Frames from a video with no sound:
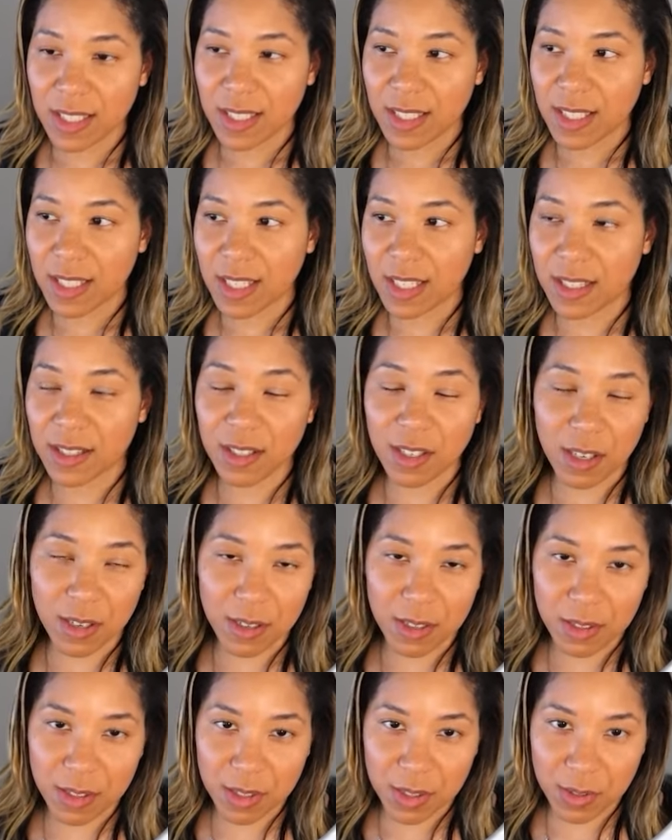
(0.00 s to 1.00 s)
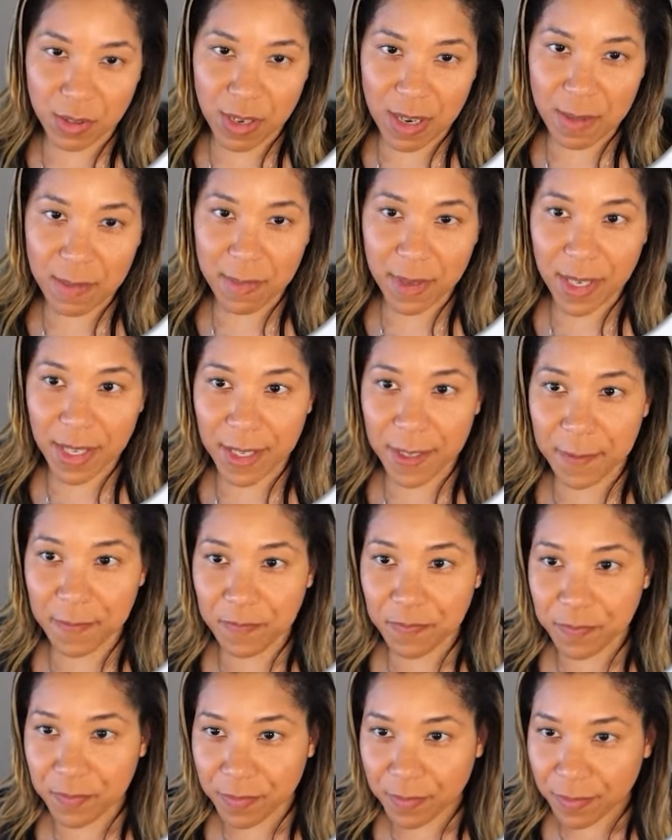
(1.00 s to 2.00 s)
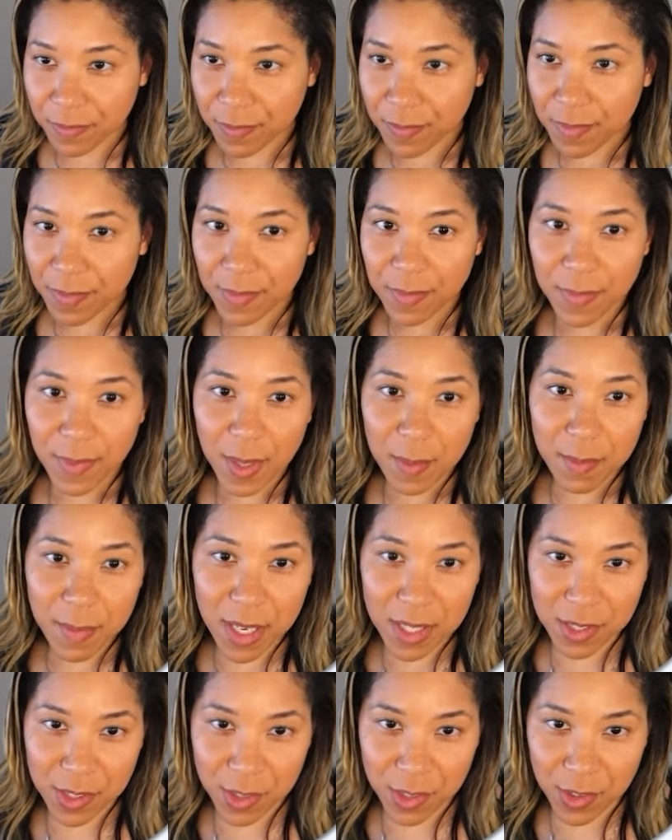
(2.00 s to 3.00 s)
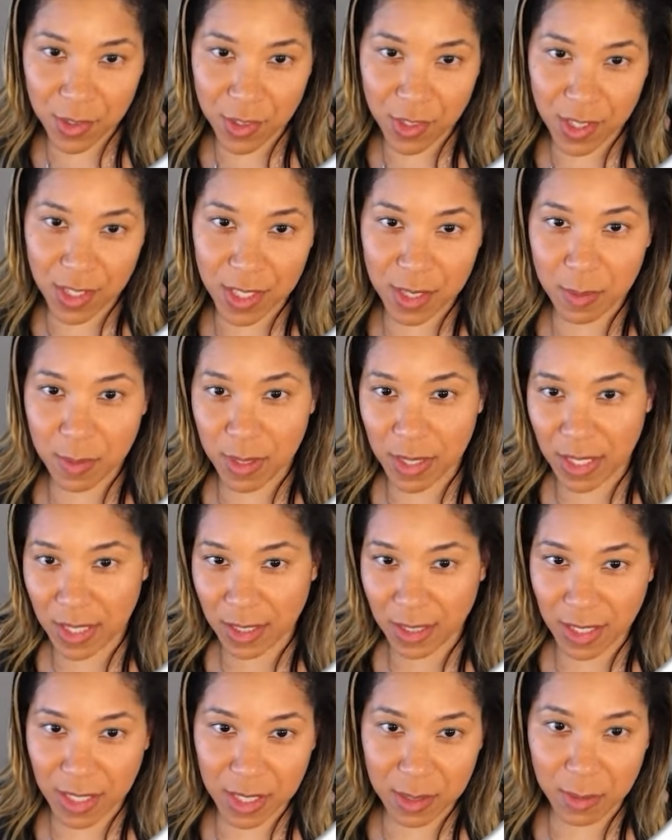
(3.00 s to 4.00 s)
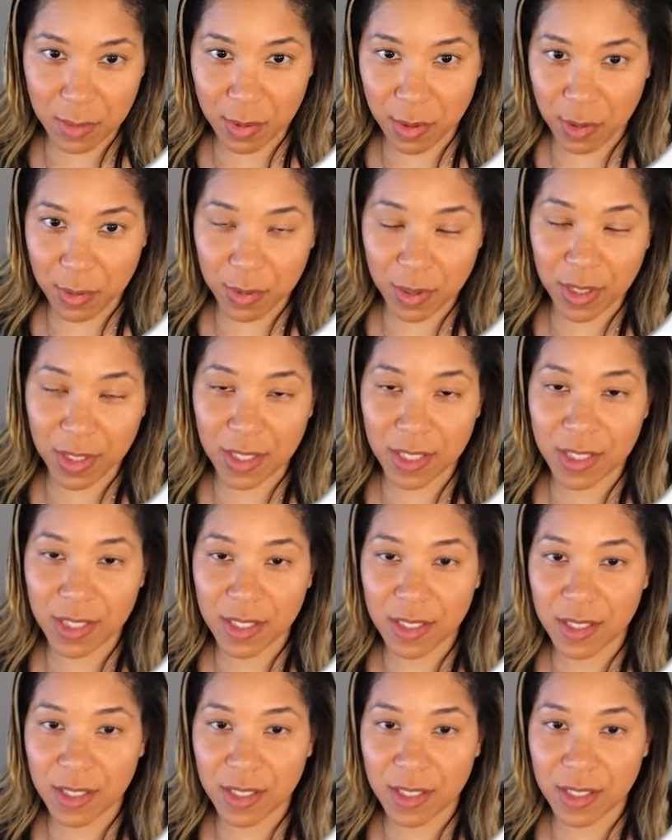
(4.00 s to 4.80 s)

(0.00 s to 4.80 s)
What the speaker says: and the ARIA described by message is being linked appropriately.